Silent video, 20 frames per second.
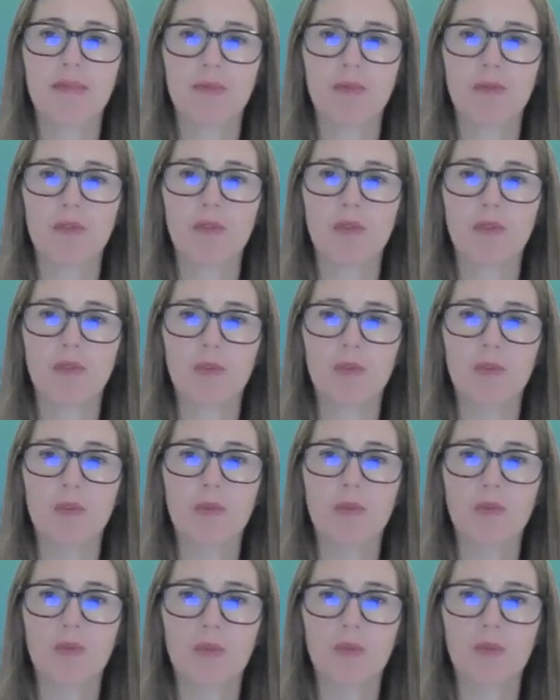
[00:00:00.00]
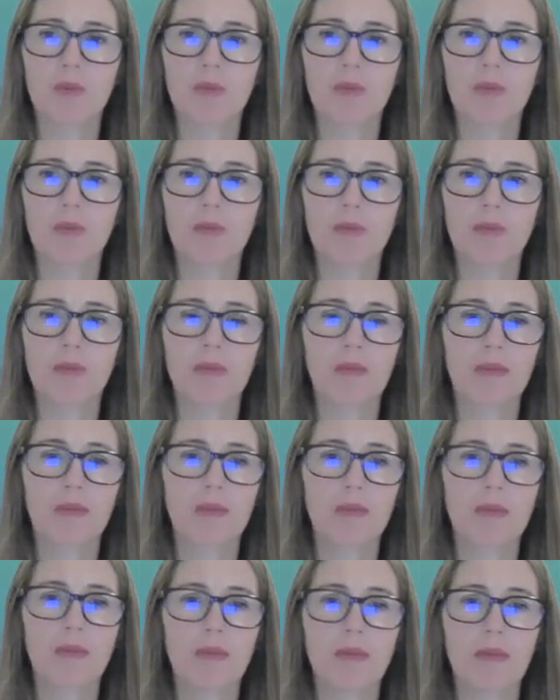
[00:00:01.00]
Whether it's through like
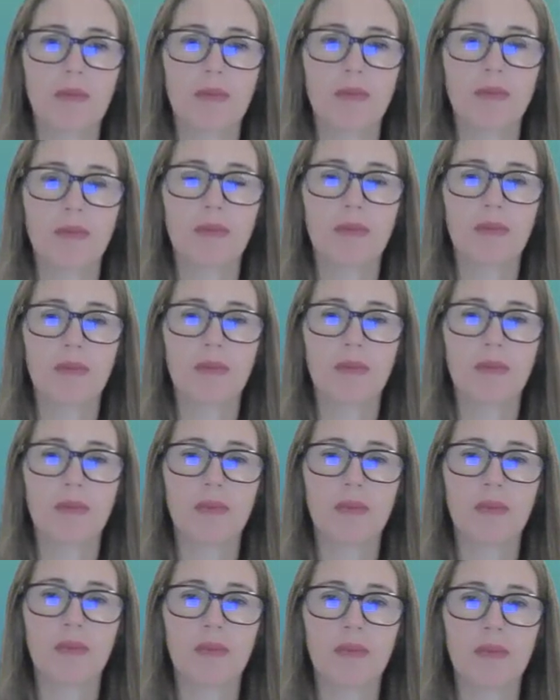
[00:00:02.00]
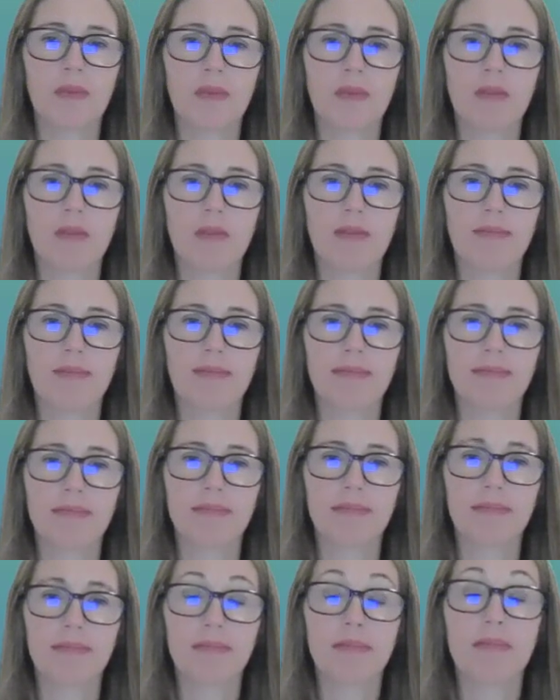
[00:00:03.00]
CEQA reform,
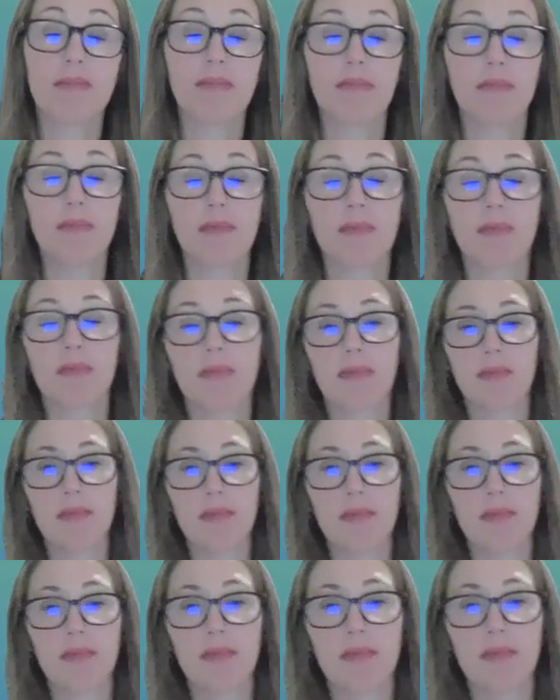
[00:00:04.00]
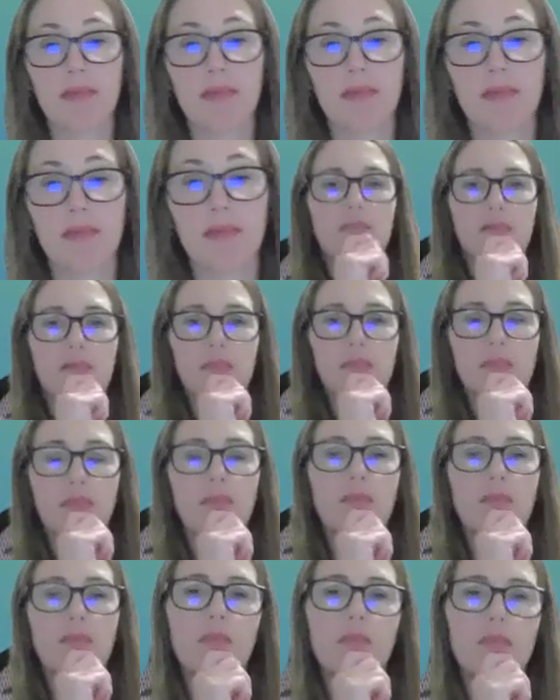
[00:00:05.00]
streamlining,
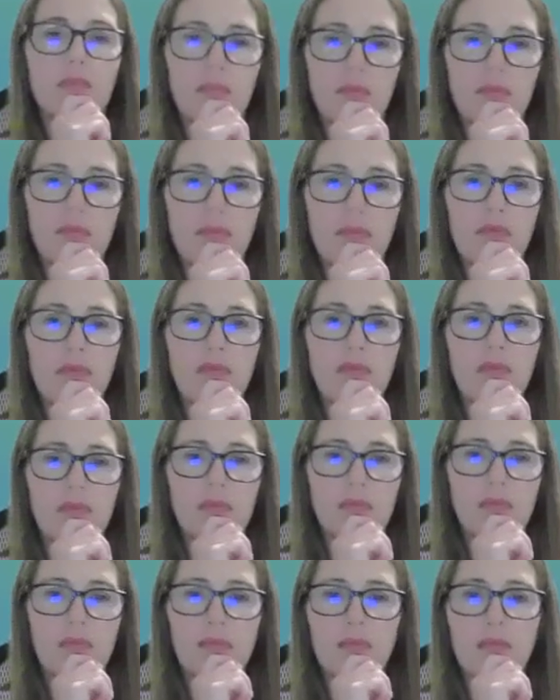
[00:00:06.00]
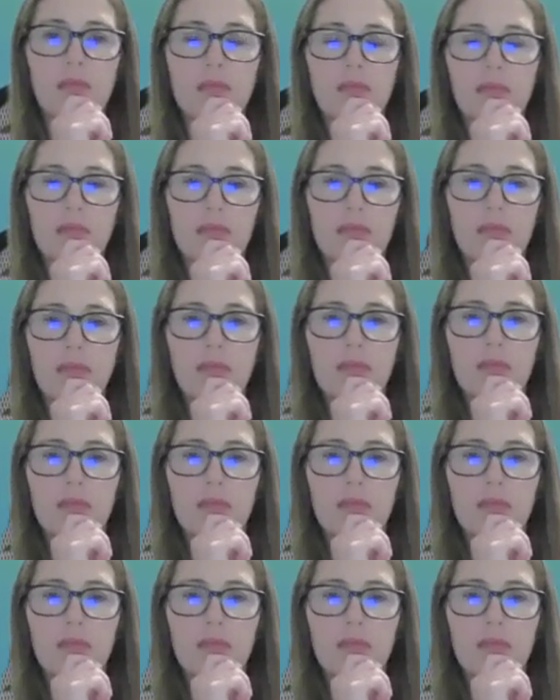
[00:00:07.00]
the permitting process for